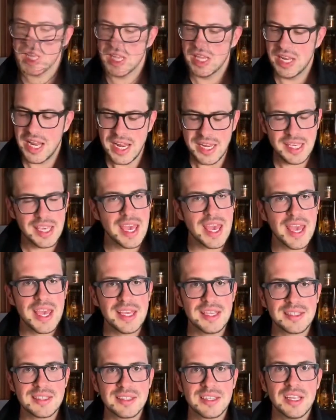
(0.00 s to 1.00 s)
In any
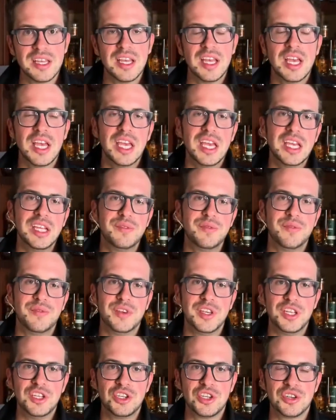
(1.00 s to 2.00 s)
case, it
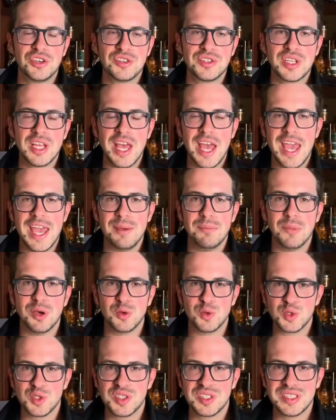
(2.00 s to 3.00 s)
features a
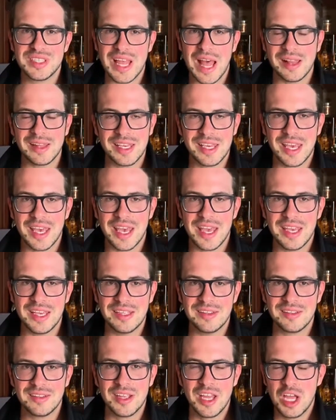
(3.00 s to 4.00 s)
most
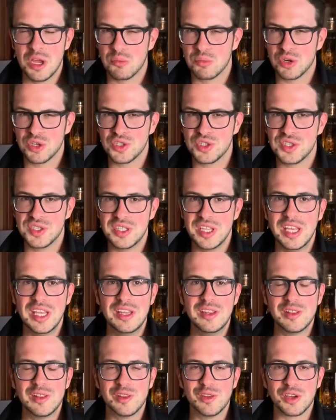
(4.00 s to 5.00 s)
delicate,
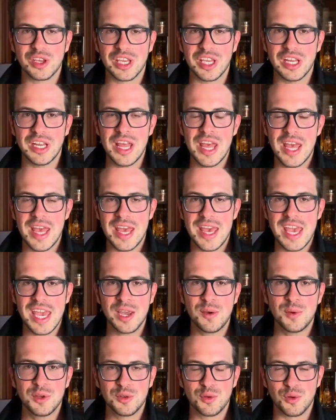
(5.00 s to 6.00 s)
pristine-looking
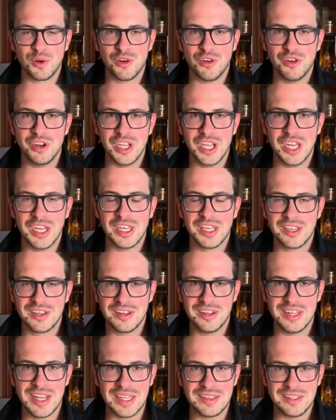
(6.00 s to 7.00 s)
Ecuadorian
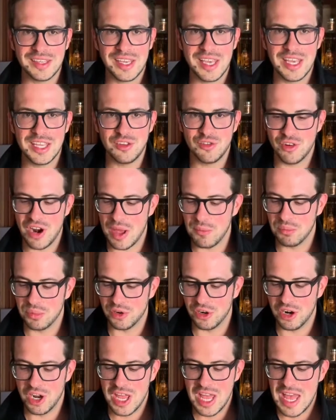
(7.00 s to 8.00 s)
Connecticut
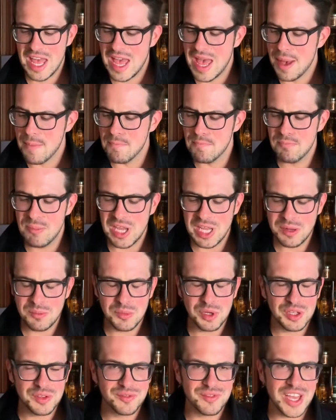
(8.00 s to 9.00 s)
wrapper, minimal
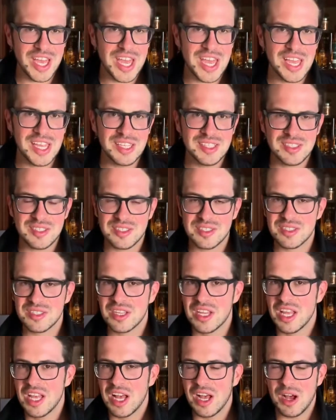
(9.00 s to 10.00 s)
veins,
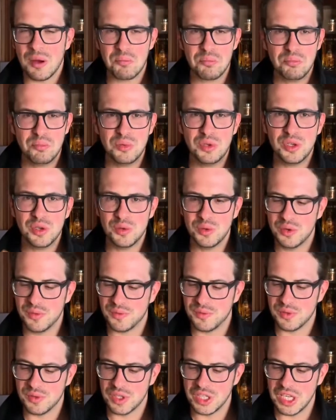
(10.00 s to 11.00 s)
a
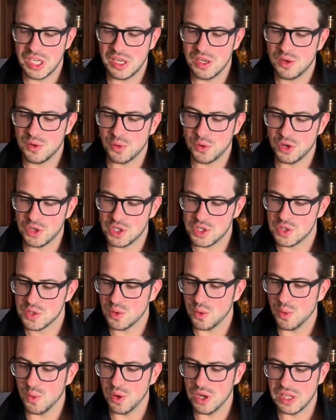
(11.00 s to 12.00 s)
beautifully gorgeous
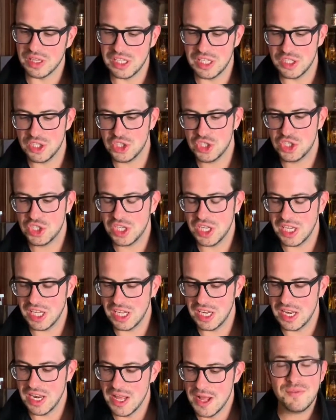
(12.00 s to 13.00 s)
oily
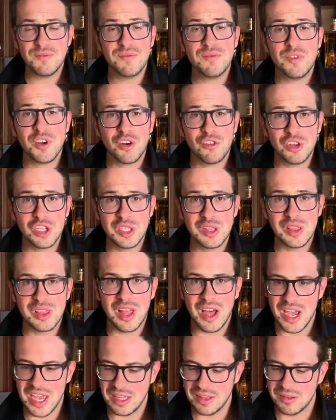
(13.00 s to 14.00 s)
sheen, very
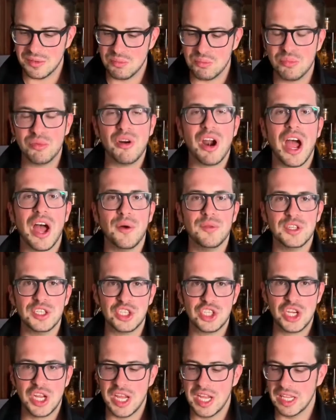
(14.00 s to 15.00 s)
light brownish
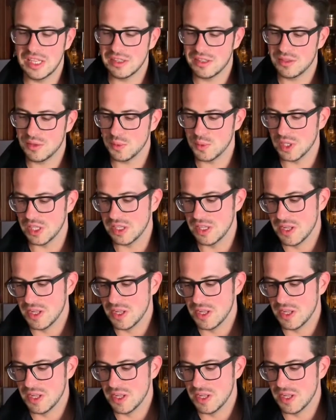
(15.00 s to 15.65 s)
hint to it.